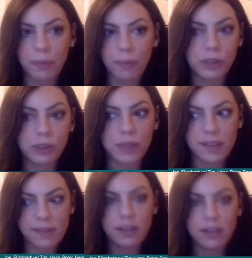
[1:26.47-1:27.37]
which
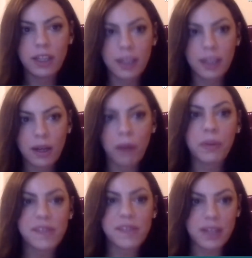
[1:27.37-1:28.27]
was
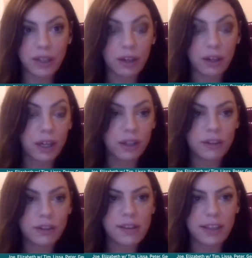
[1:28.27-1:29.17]
almost a year
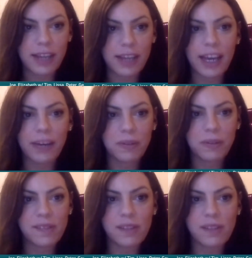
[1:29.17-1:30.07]
ago to the day. It
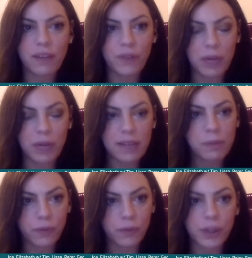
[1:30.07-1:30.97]
was a few
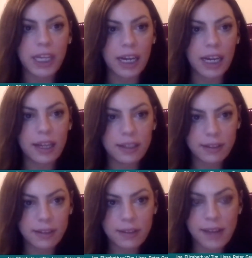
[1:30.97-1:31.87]
days before he got
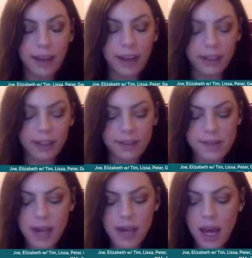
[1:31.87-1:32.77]

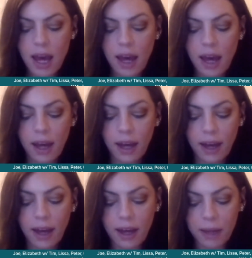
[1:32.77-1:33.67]
silenced.
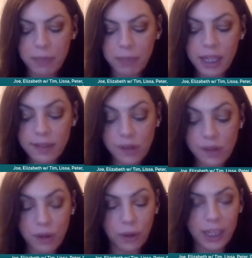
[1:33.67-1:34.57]

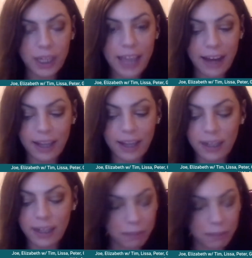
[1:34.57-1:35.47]

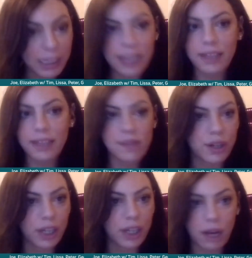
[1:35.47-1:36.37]
It immediately
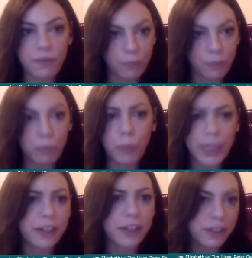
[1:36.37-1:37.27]
started off
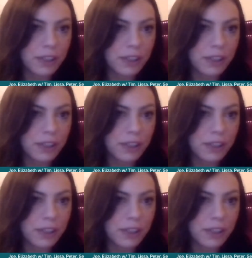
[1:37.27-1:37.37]
weird.